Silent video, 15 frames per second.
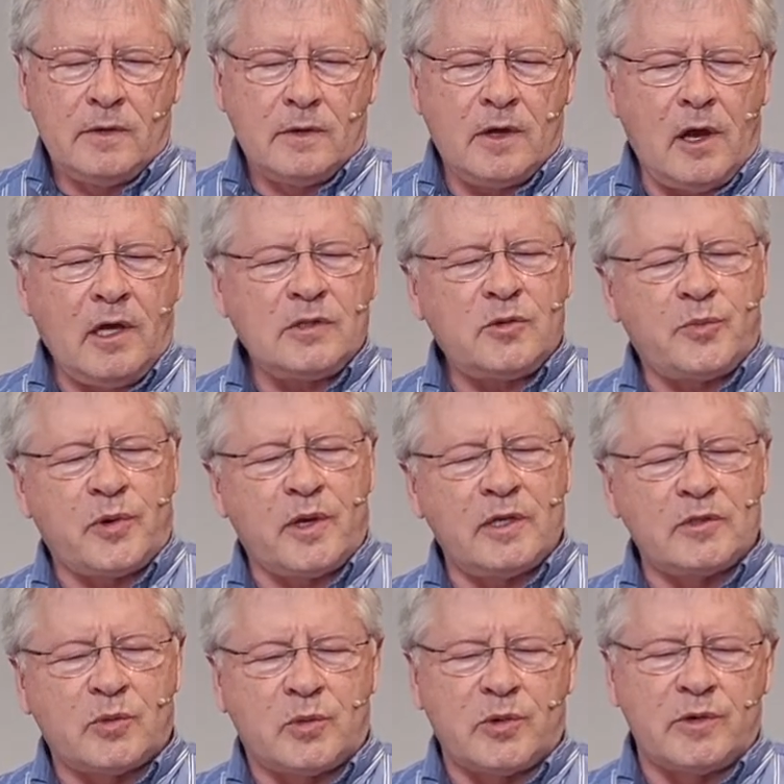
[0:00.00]
God's
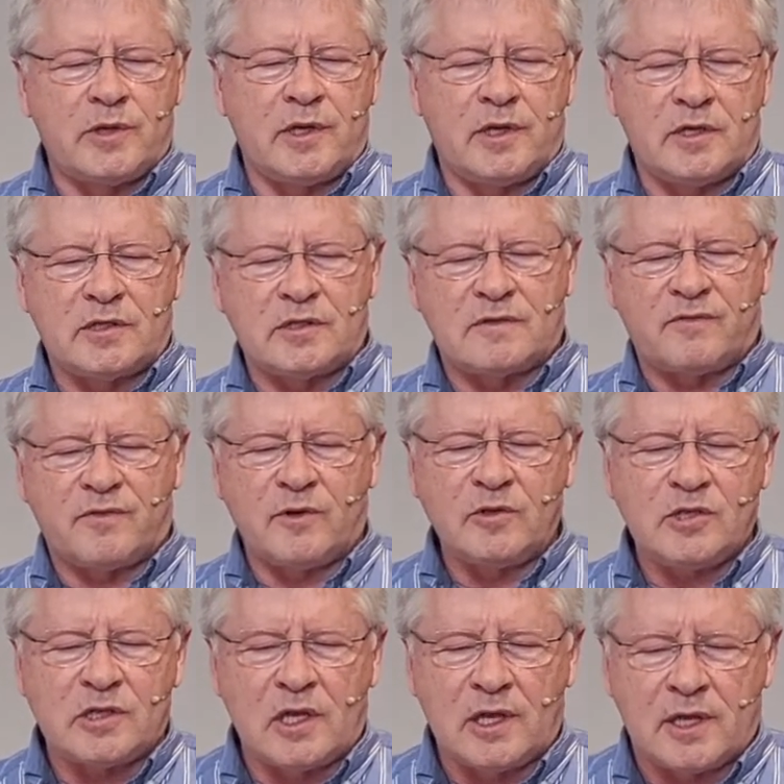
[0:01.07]
praiseworthiness is
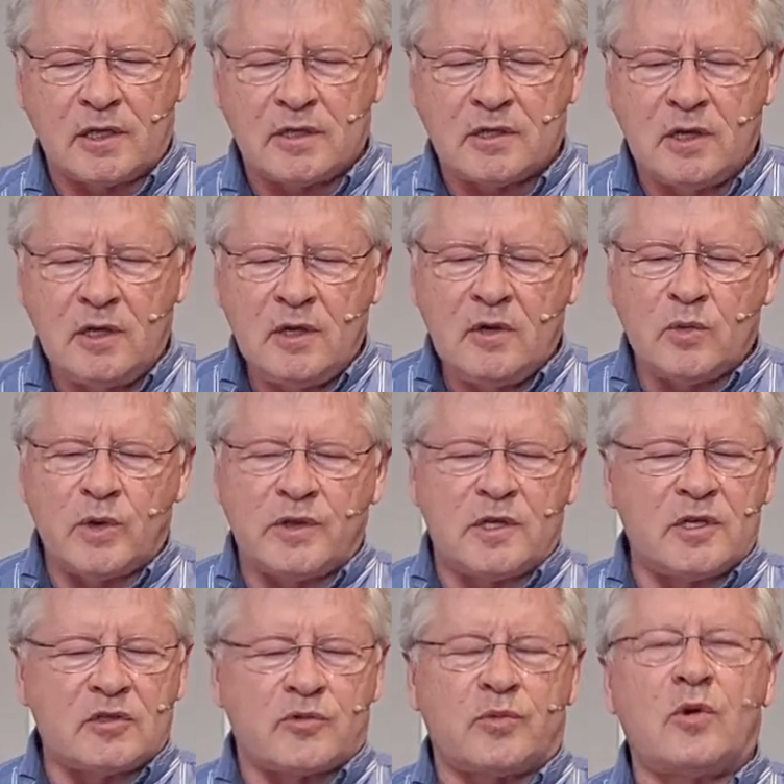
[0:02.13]
first linked with
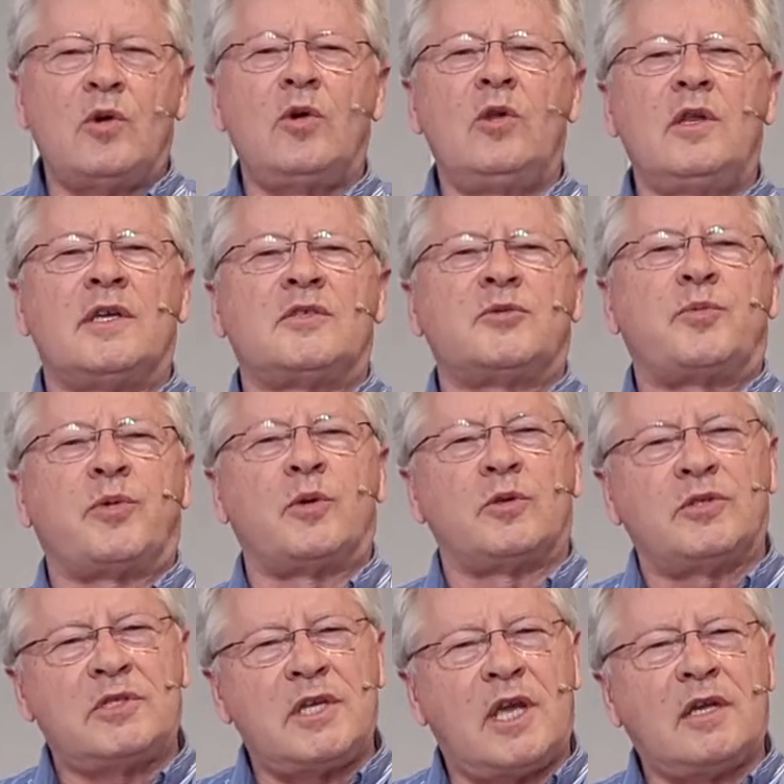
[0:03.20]
his role as
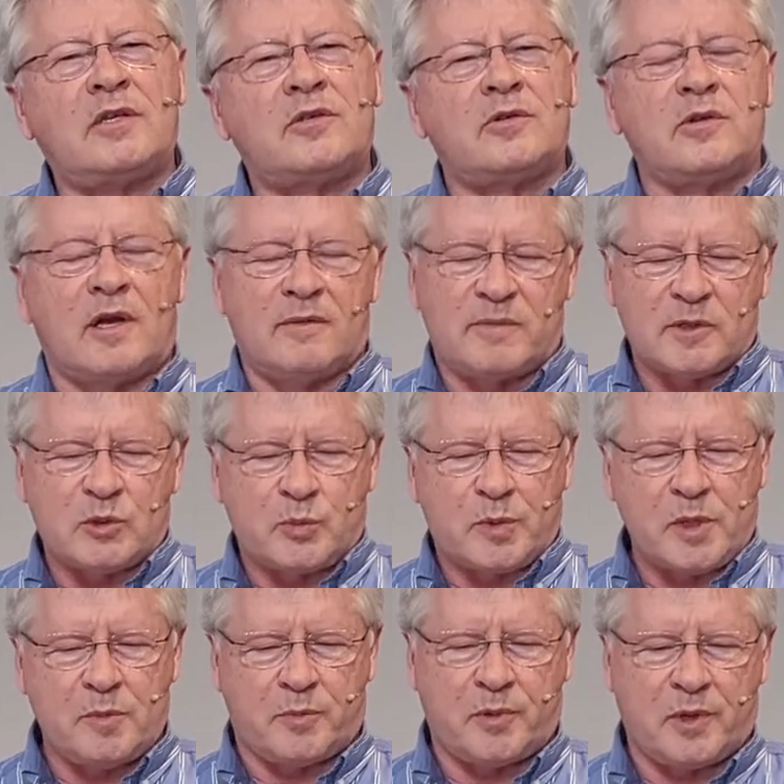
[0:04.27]
protector of his
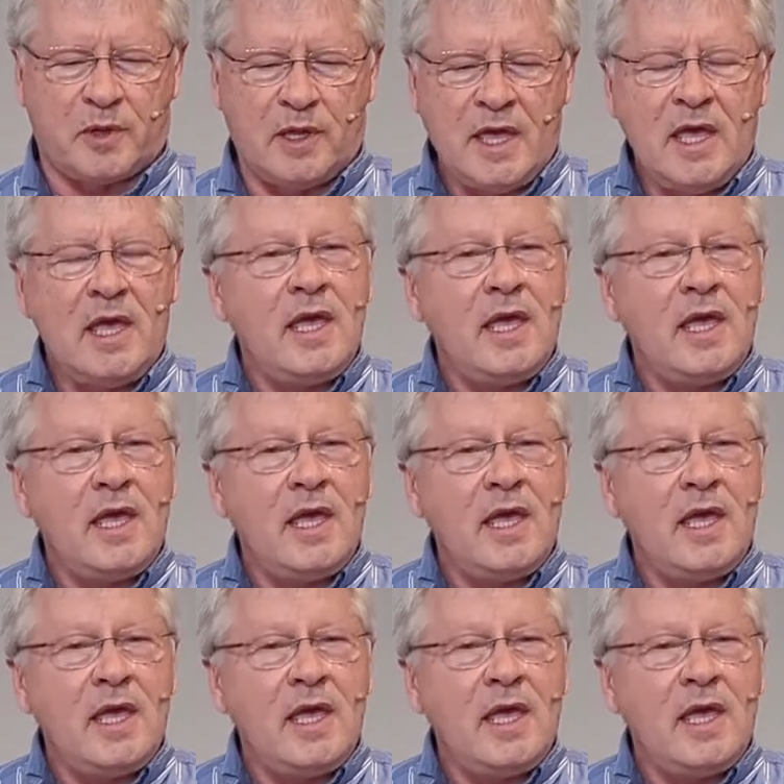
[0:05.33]
people.